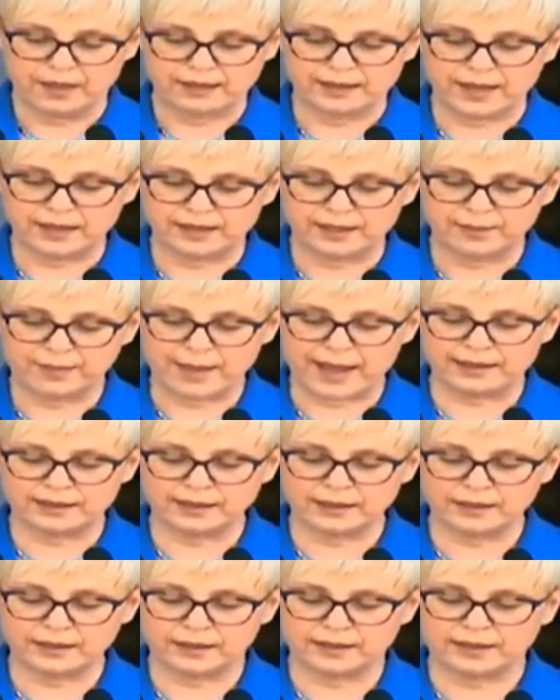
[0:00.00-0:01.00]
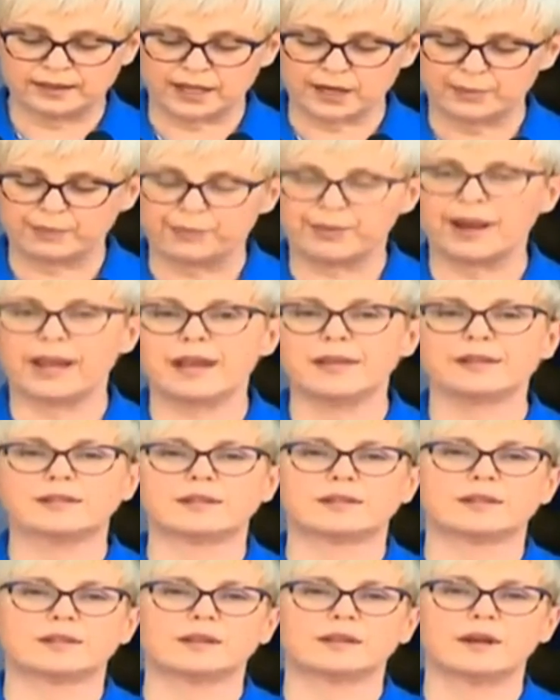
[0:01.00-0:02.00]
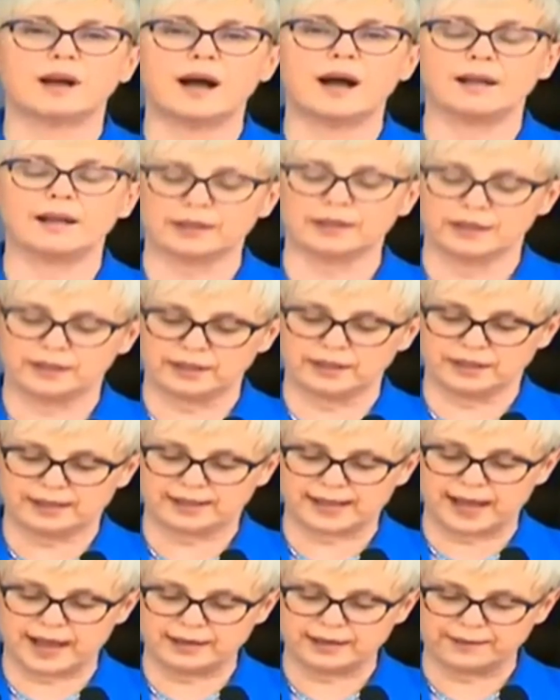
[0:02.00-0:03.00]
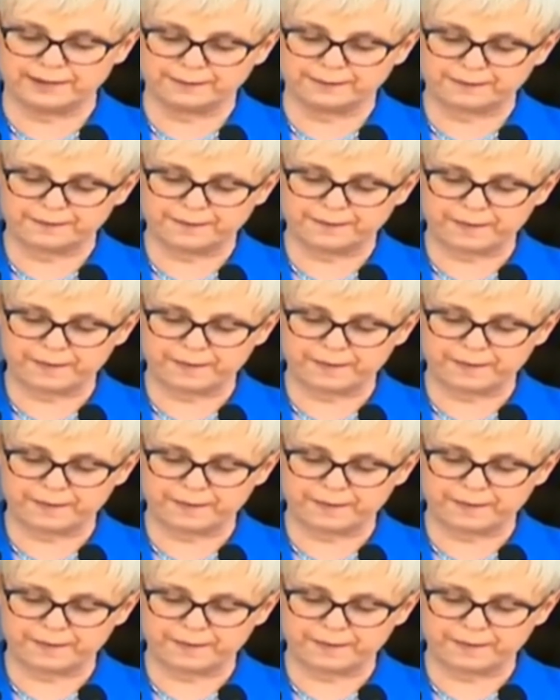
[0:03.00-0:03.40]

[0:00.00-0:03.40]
They demanded their place under the sun.